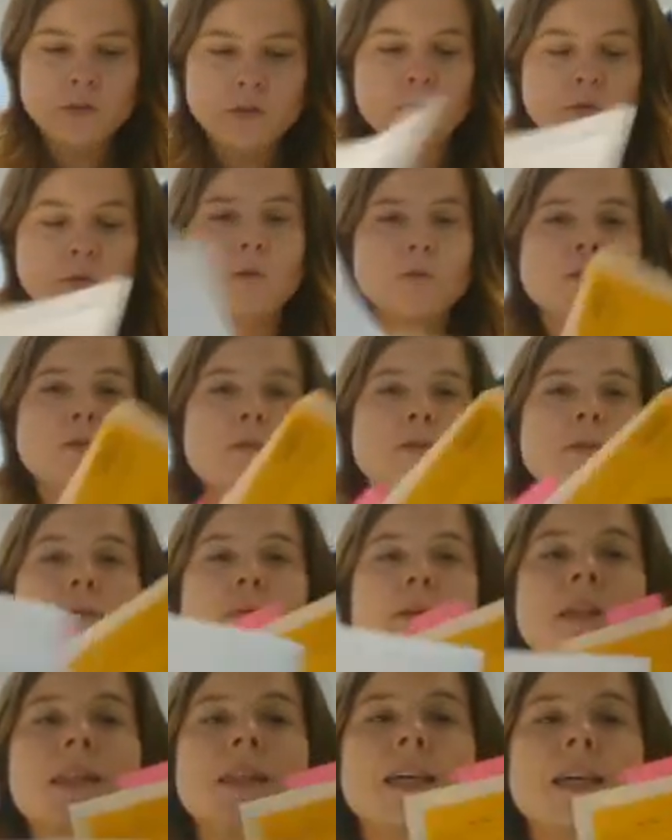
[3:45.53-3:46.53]
So those are
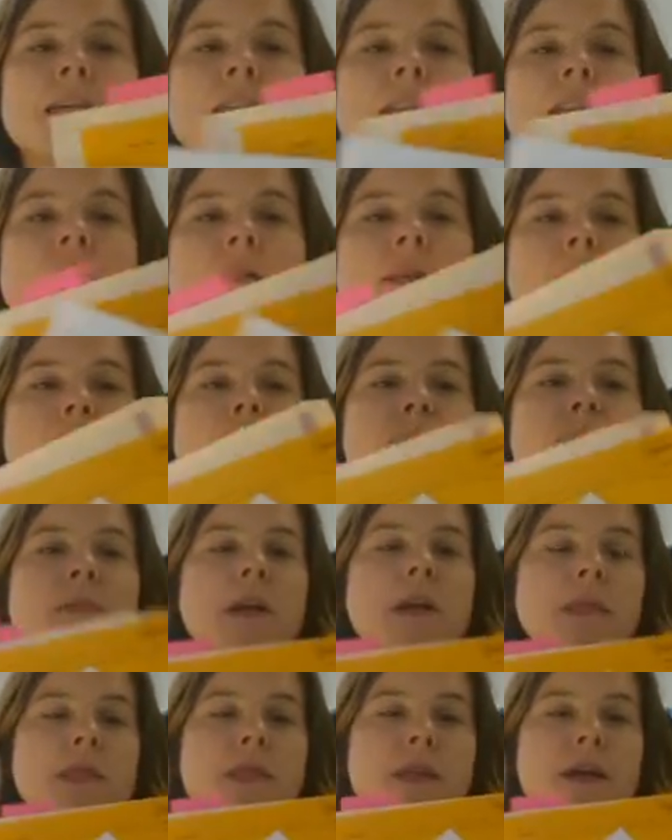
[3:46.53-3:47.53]
3 things
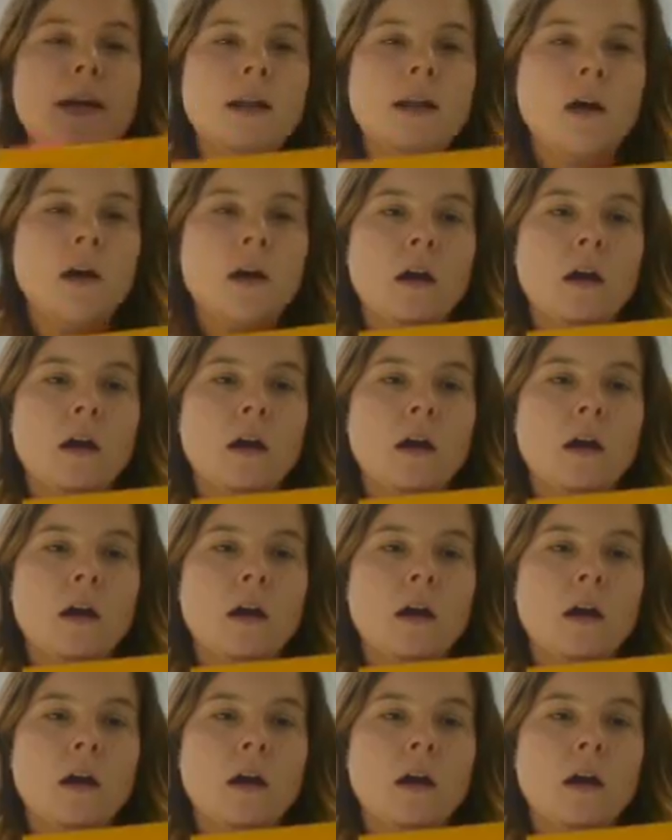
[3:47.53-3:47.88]
that,